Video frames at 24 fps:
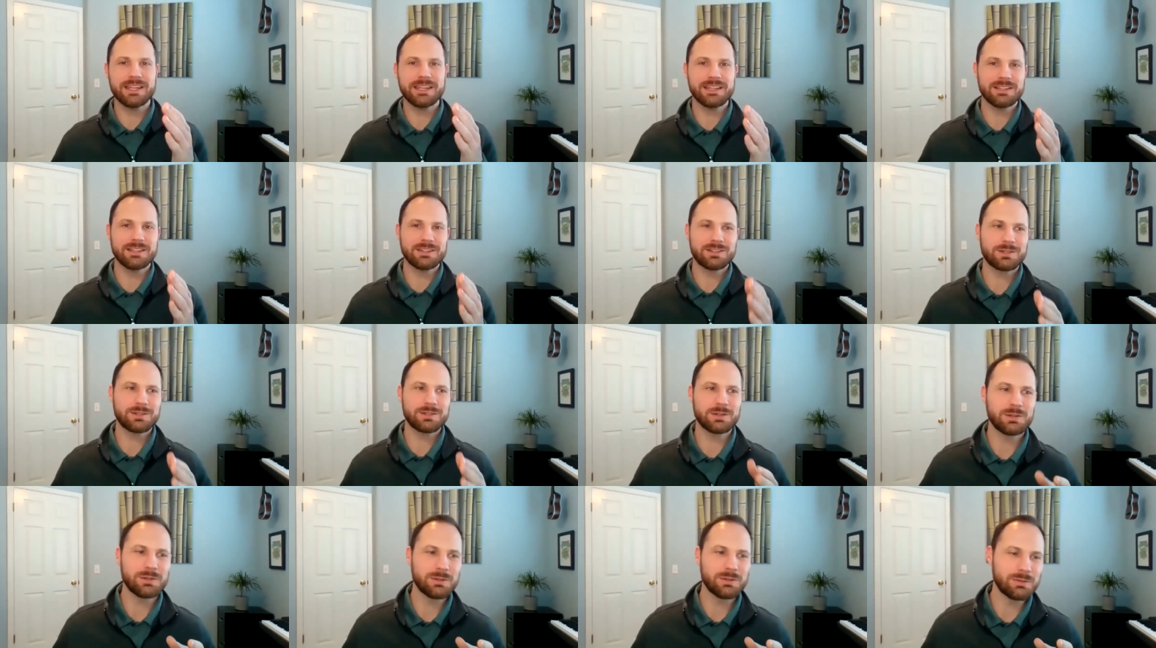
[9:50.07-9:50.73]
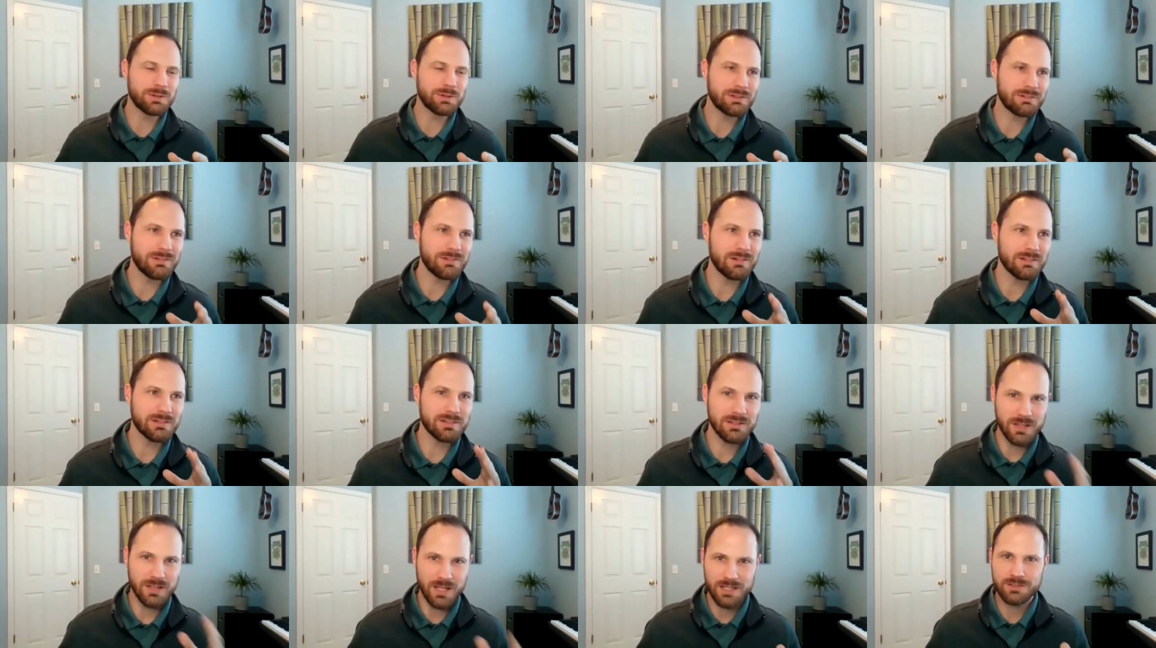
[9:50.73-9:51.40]
get into
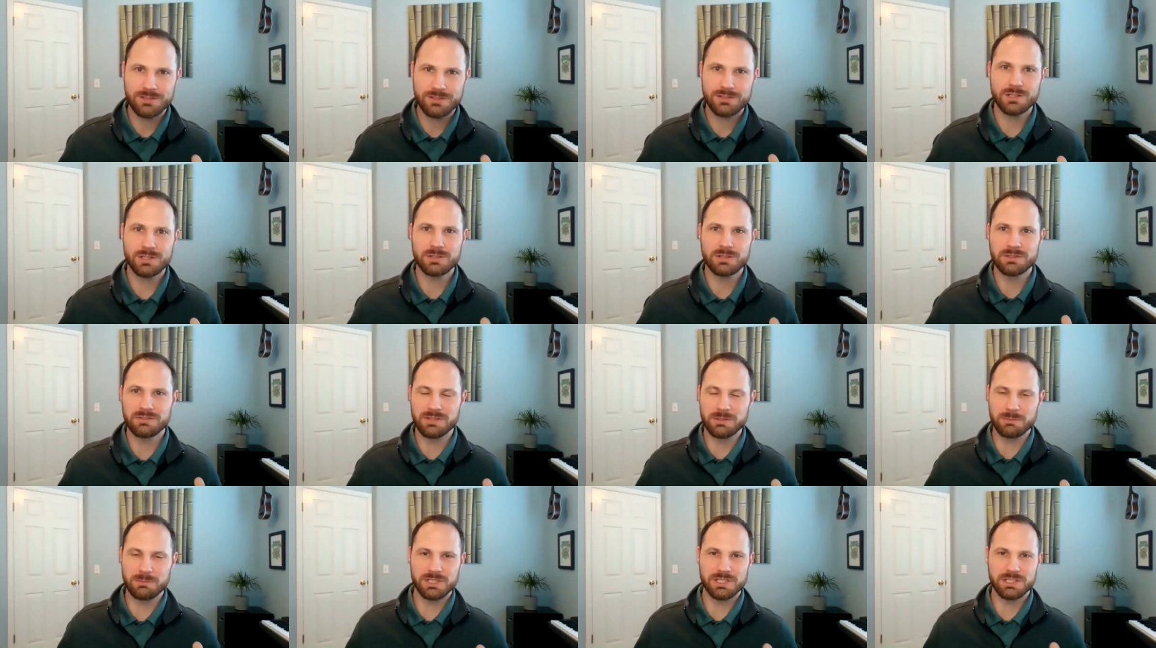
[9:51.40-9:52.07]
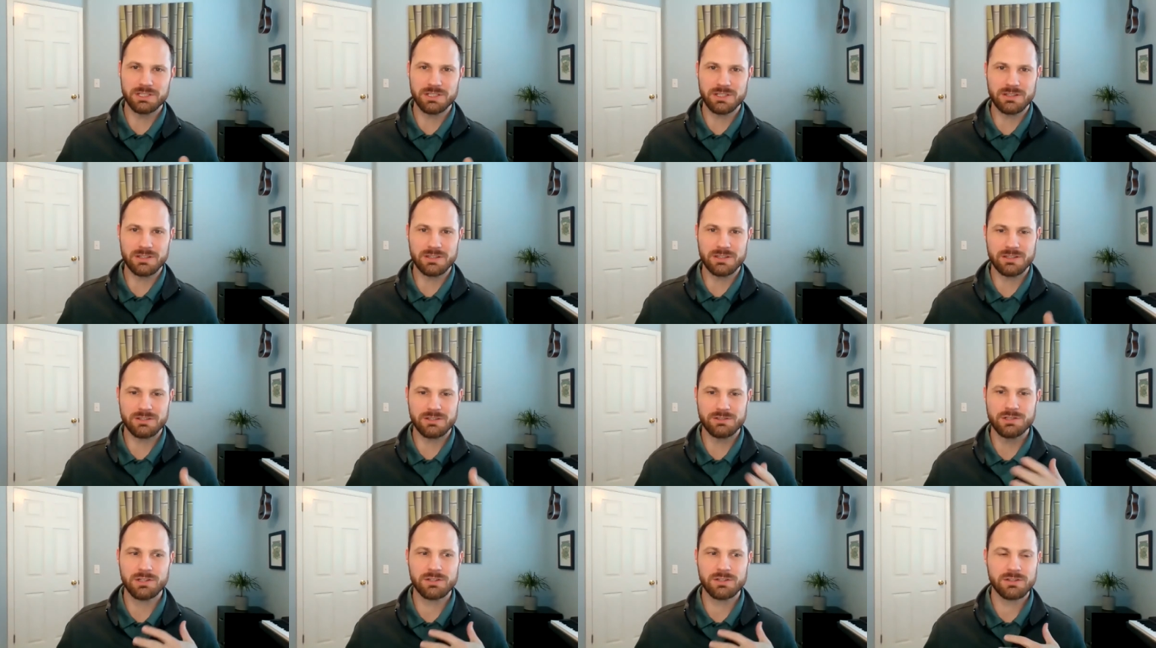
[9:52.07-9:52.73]
a slideshow of images,
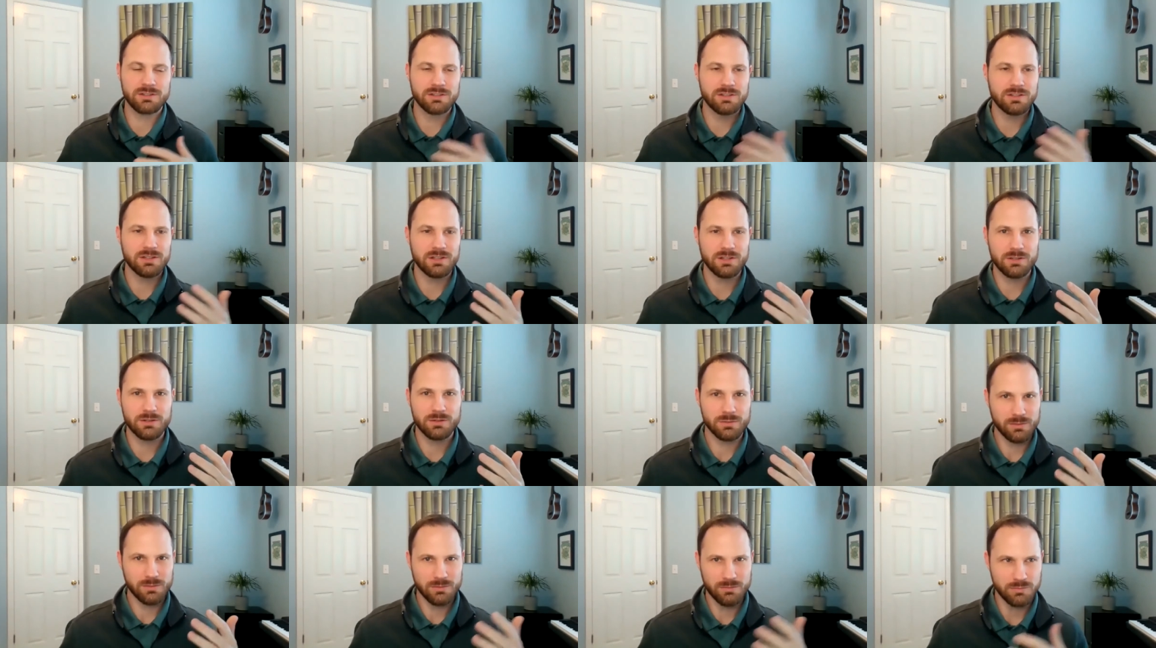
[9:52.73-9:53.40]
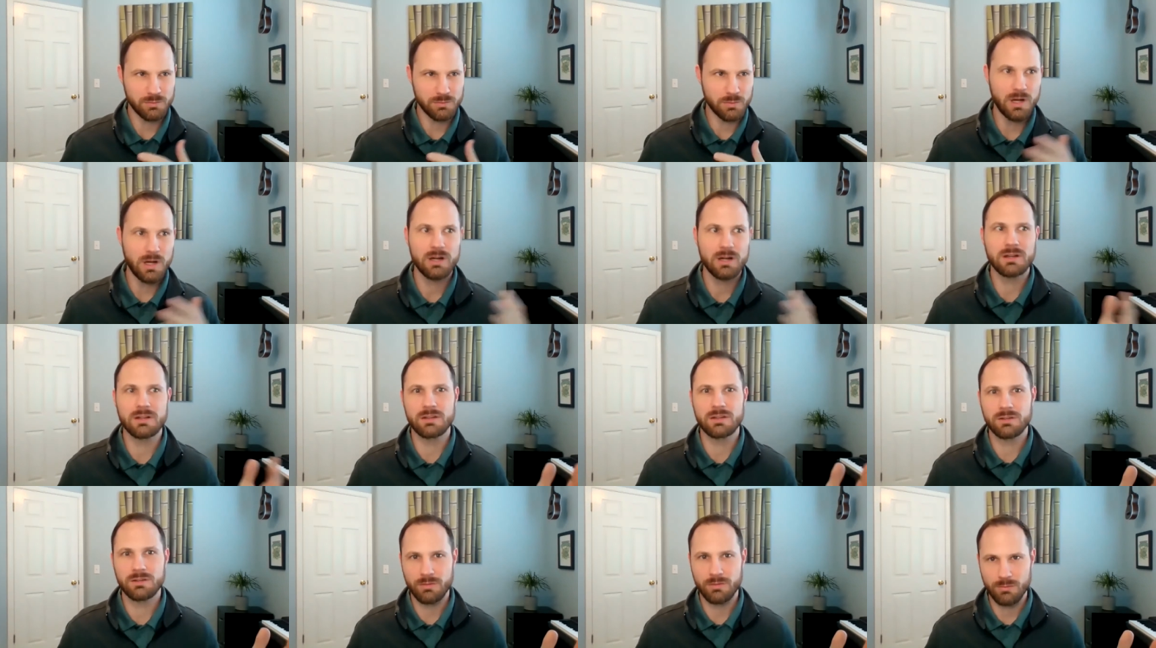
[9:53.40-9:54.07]
and Jason's going to sort of walk
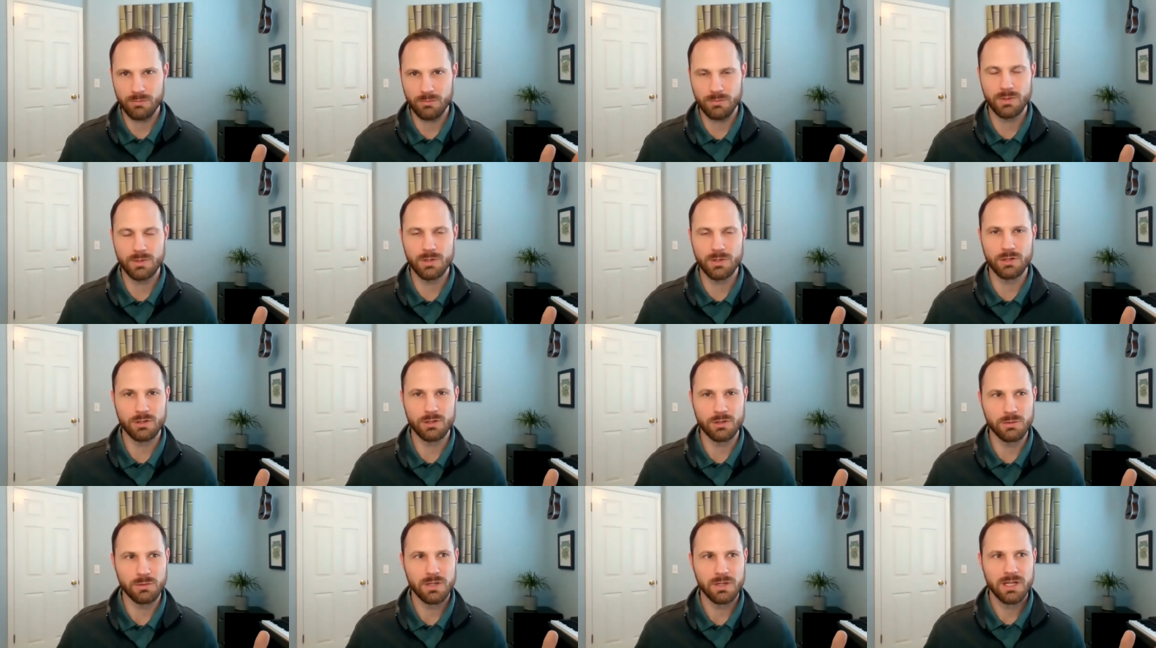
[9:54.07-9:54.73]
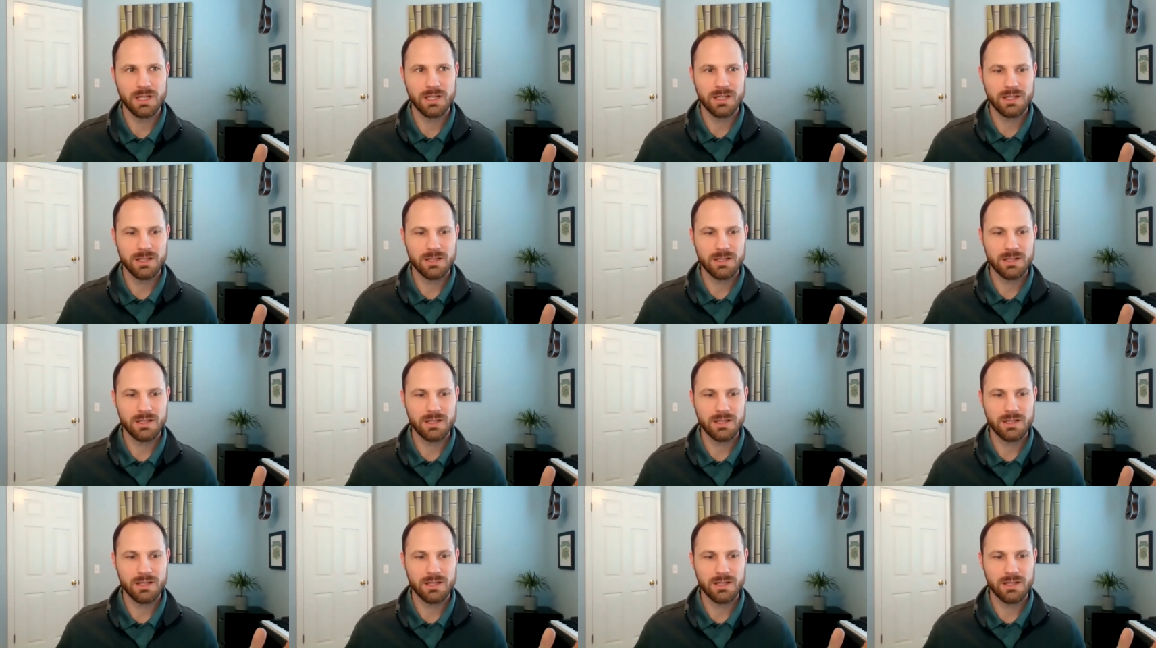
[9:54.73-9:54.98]
us through